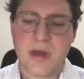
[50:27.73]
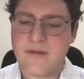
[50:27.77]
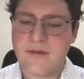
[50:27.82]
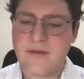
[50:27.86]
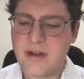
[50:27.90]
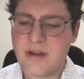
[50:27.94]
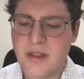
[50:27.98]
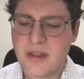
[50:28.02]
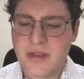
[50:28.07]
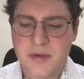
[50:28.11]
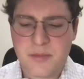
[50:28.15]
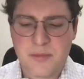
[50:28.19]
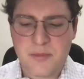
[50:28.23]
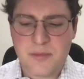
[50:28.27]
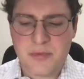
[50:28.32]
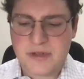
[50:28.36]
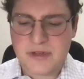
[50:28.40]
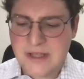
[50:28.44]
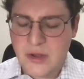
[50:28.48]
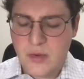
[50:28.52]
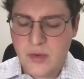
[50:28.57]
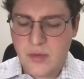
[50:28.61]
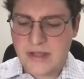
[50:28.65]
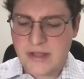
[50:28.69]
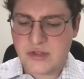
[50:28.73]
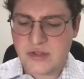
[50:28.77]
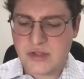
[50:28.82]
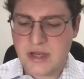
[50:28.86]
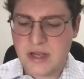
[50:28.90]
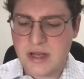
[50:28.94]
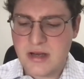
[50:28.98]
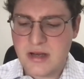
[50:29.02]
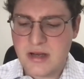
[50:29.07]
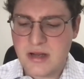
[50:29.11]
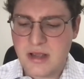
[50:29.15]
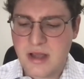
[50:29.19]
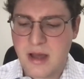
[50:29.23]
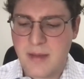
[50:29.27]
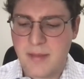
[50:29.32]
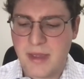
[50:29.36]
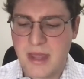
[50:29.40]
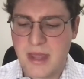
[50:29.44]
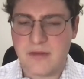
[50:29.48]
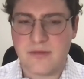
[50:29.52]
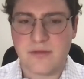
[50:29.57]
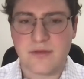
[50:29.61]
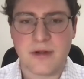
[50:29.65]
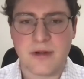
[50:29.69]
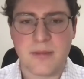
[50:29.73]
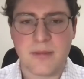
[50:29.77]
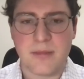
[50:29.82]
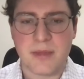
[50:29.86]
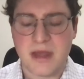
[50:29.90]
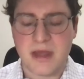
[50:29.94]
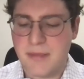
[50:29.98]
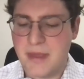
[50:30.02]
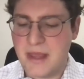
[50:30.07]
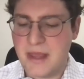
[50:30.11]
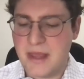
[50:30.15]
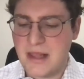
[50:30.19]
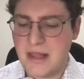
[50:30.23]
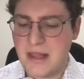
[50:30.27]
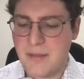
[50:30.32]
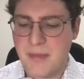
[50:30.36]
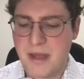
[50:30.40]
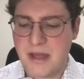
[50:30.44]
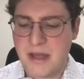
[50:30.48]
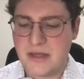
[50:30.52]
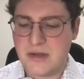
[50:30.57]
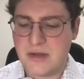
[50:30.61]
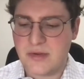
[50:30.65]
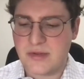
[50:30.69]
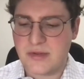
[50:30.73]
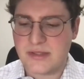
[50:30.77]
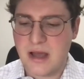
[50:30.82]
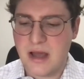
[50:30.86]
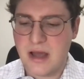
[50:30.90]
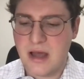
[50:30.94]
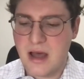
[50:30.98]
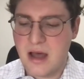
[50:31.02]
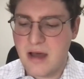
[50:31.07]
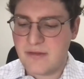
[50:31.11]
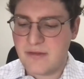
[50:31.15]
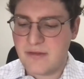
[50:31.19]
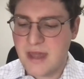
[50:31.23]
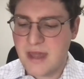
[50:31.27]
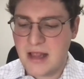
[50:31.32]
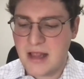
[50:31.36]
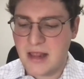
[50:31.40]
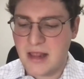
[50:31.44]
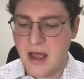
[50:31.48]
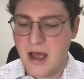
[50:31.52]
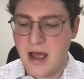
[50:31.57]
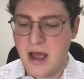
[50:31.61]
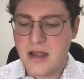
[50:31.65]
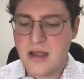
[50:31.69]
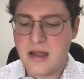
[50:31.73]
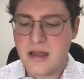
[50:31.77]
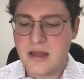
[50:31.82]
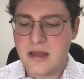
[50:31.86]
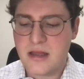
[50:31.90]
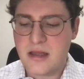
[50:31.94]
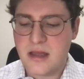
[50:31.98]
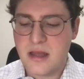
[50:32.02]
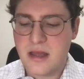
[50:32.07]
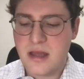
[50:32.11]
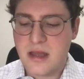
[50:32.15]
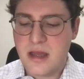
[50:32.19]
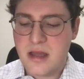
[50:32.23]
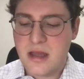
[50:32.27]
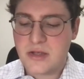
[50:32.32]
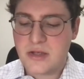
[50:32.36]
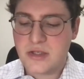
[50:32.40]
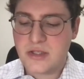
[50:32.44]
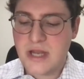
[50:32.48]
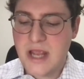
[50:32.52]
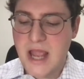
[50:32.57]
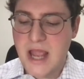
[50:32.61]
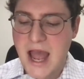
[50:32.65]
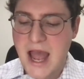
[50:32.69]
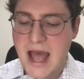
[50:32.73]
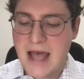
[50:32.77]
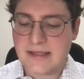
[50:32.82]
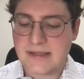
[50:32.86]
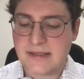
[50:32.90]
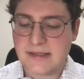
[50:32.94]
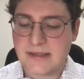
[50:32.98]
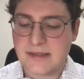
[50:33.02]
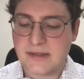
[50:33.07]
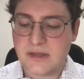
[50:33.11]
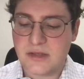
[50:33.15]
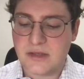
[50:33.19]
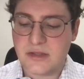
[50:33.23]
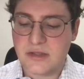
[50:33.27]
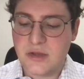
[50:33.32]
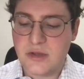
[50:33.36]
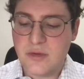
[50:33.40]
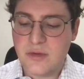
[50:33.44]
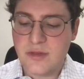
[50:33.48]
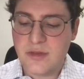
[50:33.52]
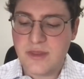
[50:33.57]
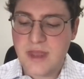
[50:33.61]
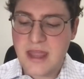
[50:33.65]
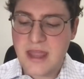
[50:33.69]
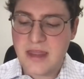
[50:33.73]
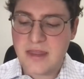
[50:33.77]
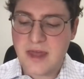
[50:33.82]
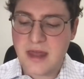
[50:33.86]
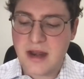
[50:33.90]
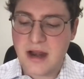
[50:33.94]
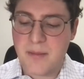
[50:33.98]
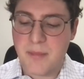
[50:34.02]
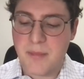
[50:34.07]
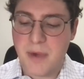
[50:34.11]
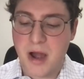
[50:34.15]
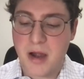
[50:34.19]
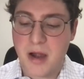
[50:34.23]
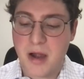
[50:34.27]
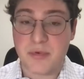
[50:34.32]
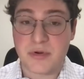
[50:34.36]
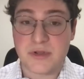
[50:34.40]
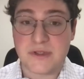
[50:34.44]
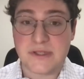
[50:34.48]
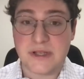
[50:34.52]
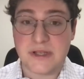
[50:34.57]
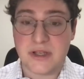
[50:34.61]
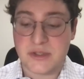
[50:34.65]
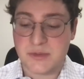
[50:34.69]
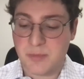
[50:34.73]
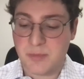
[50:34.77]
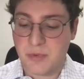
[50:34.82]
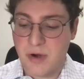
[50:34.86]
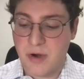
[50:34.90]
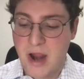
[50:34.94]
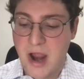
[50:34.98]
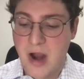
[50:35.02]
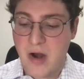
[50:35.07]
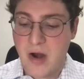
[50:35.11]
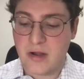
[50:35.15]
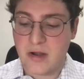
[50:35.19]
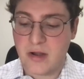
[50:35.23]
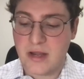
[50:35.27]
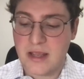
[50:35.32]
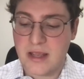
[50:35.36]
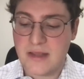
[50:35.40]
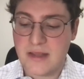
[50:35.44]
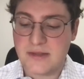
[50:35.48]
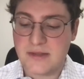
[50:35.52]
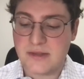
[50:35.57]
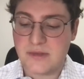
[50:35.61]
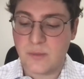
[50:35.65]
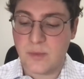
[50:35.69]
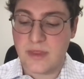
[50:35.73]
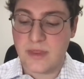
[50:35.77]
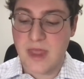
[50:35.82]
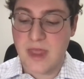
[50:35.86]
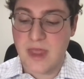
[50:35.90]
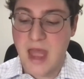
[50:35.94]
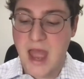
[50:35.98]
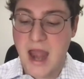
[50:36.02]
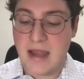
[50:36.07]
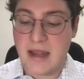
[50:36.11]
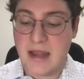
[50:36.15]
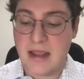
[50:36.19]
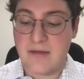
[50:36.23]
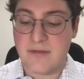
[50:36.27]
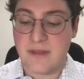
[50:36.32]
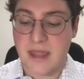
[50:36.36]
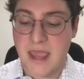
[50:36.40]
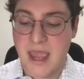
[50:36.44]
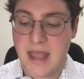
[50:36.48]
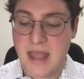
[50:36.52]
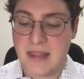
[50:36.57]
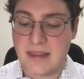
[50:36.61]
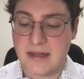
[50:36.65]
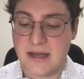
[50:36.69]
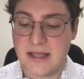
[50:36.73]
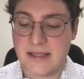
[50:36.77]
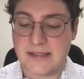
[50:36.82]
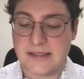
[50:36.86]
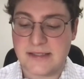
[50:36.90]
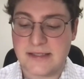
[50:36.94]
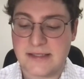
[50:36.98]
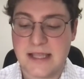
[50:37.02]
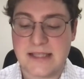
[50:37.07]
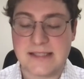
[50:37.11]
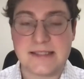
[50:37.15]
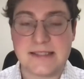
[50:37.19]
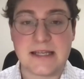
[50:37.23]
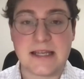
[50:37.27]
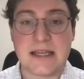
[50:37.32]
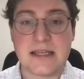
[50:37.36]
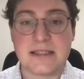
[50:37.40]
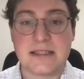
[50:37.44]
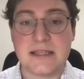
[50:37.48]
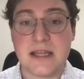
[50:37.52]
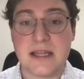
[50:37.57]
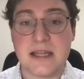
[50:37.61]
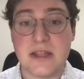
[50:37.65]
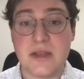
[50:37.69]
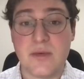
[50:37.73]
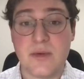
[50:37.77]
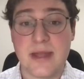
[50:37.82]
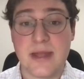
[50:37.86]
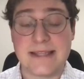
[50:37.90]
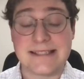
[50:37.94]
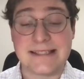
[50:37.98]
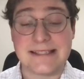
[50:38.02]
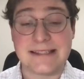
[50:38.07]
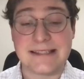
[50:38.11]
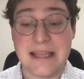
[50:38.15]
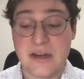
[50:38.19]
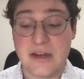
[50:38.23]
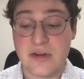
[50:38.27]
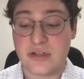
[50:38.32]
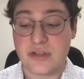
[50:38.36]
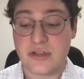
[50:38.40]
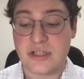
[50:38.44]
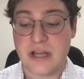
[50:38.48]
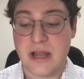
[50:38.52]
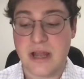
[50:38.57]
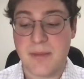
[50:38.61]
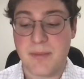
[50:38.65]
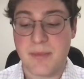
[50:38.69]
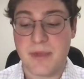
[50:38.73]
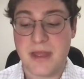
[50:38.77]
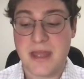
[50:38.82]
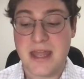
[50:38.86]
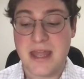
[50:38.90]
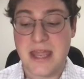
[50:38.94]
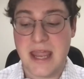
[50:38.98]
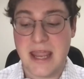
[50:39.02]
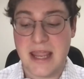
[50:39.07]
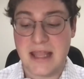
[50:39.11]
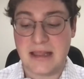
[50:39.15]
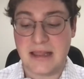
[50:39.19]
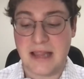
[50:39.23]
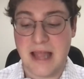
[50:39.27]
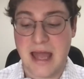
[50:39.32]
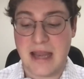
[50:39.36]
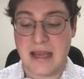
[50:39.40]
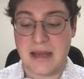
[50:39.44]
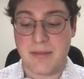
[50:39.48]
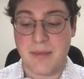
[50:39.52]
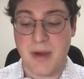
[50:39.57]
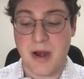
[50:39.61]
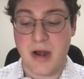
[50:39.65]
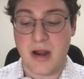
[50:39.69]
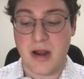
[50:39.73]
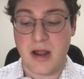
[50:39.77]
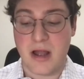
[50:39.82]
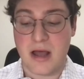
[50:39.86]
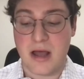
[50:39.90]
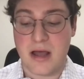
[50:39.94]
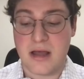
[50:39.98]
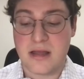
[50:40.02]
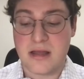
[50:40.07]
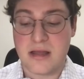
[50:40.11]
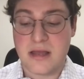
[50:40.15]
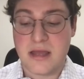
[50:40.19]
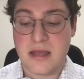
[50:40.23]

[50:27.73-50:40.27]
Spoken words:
another Brazil question coming in from Camila Mendoza of Kellogg. She asks, do you think that among Brazil's priorities with any of the candidates is to continue its leadership in Latin America,